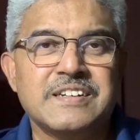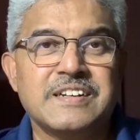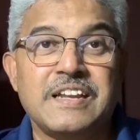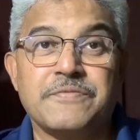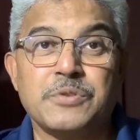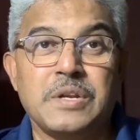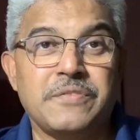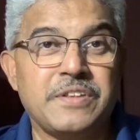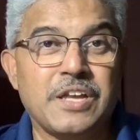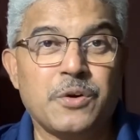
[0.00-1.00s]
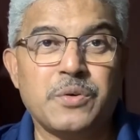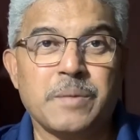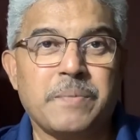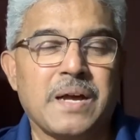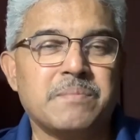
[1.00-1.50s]
left to live in their own
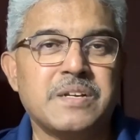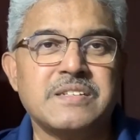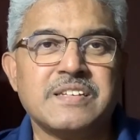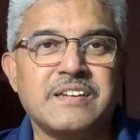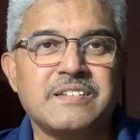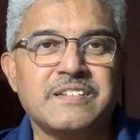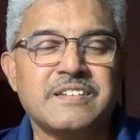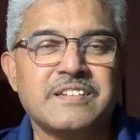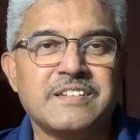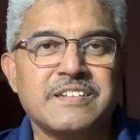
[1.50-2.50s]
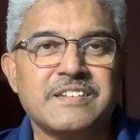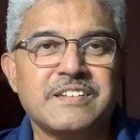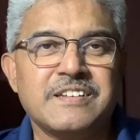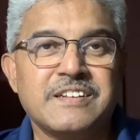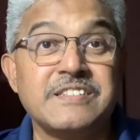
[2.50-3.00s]
apartments and
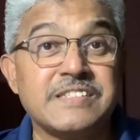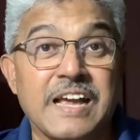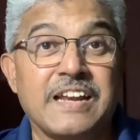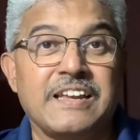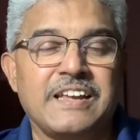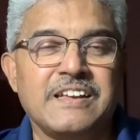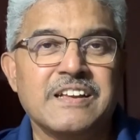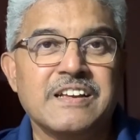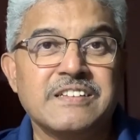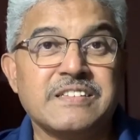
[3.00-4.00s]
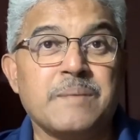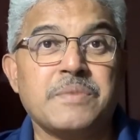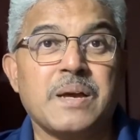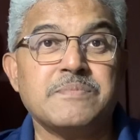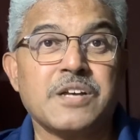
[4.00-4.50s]
sadly
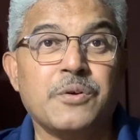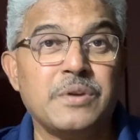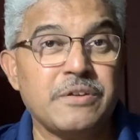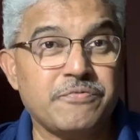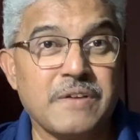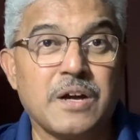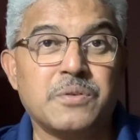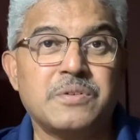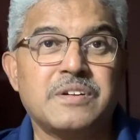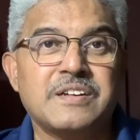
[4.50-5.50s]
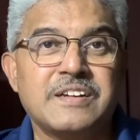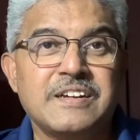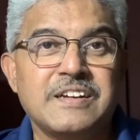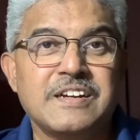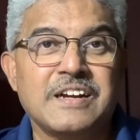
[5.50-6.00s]
sometimes are only found
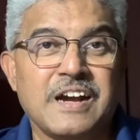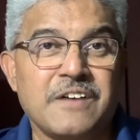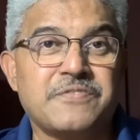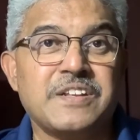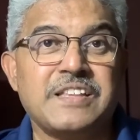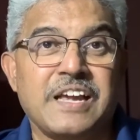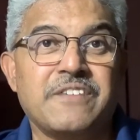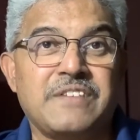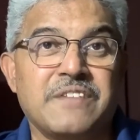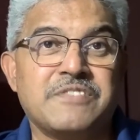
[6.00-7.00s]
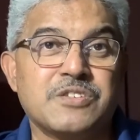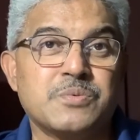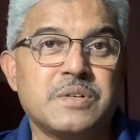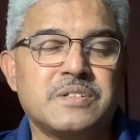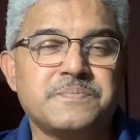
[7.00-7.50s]
after they have left this world.